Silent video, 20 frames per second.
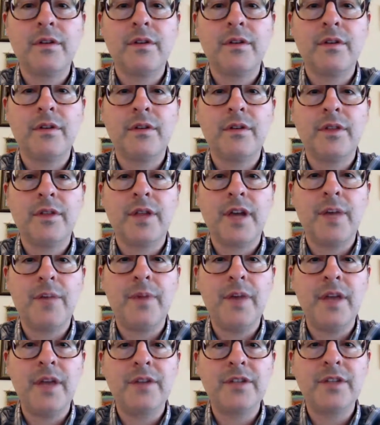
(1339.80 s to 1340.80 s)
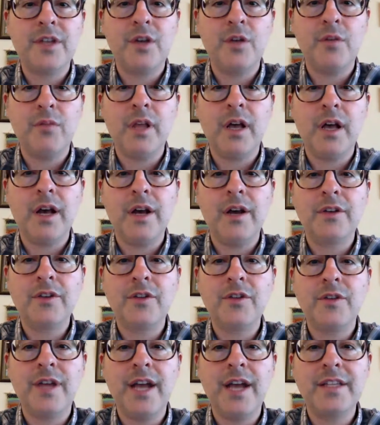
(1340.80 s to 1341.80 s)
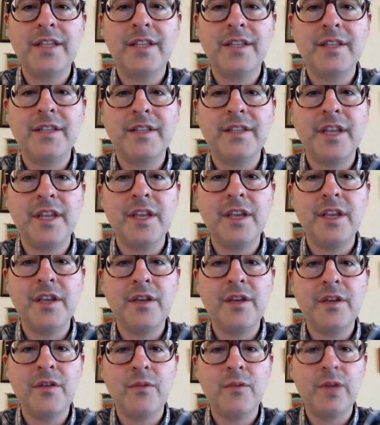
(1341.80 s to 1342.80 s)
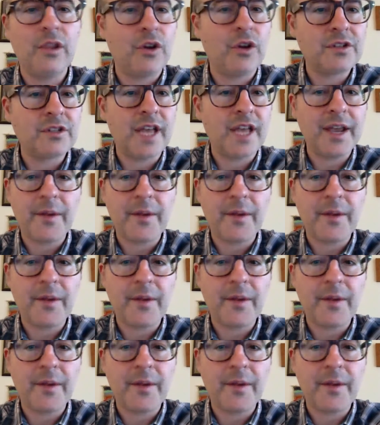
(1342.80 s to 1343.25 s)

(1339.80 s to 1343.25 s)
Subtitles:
the CUPPA SEO blog so you guys can see what it looks like.